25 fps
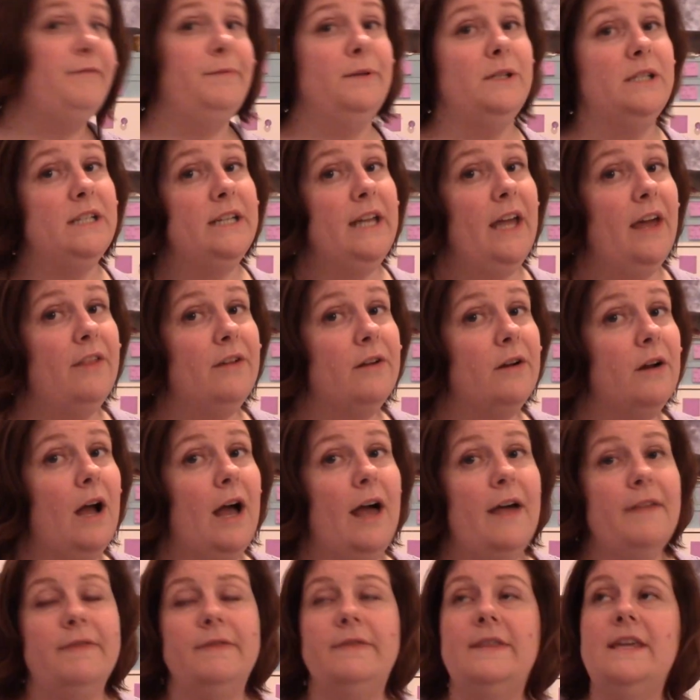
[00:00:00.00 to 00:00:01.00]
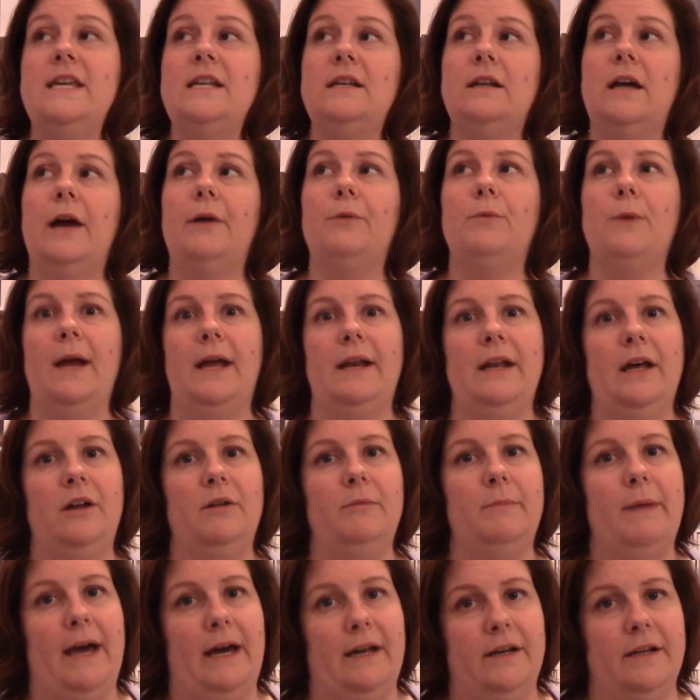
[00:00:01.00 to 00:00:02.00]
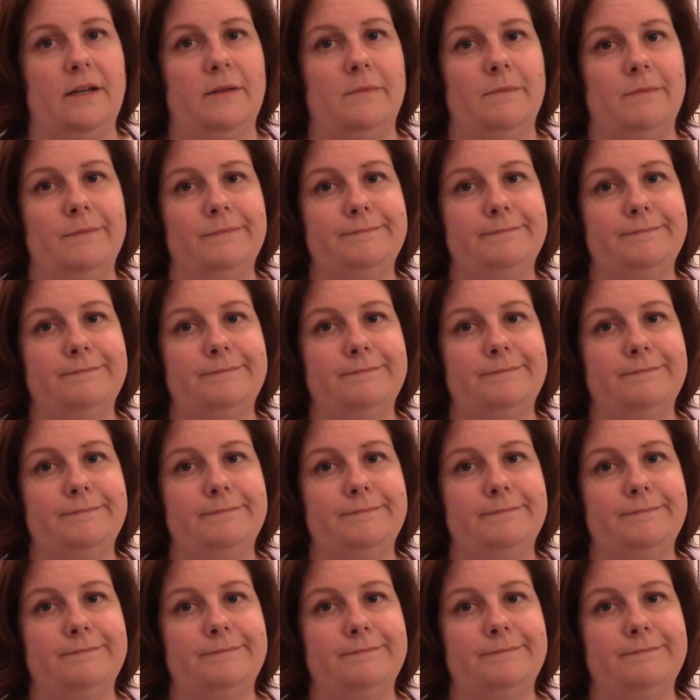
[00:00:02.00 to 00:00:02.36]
put together, then I ran out of batting.